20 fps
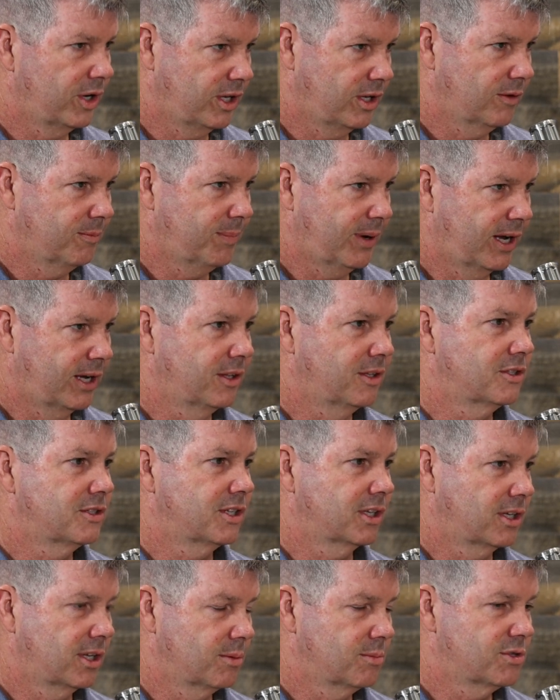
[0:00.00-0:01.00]
of pilots
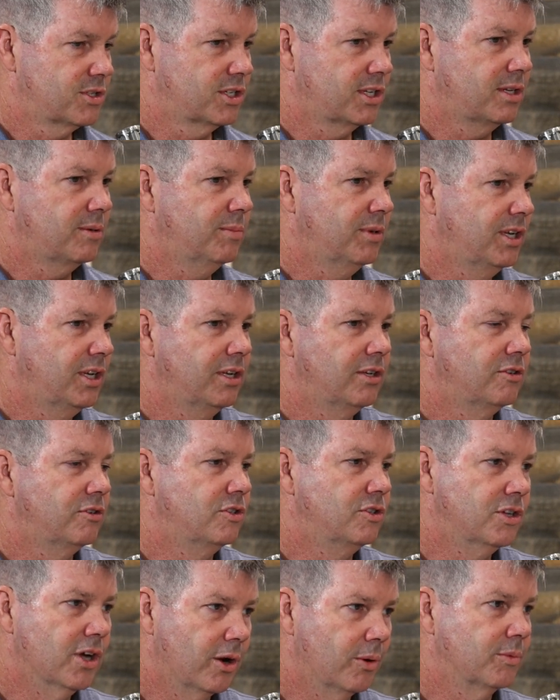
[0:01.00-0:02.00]
that come see me
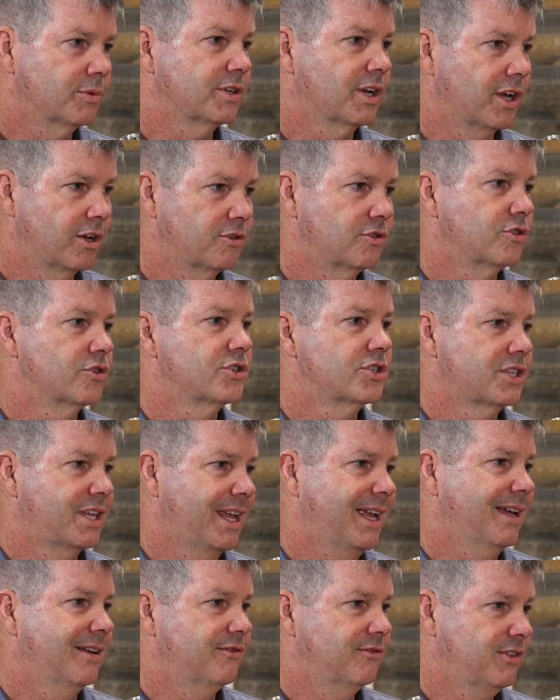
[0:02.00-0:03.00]
don't
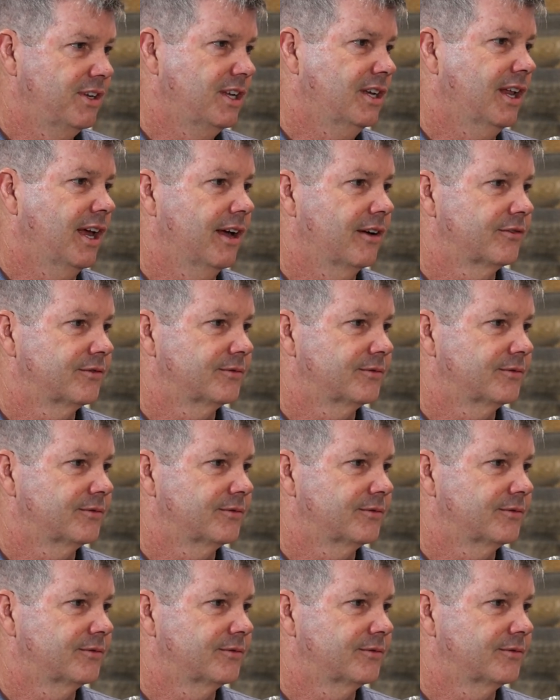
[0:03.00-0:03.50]
understand VNAV.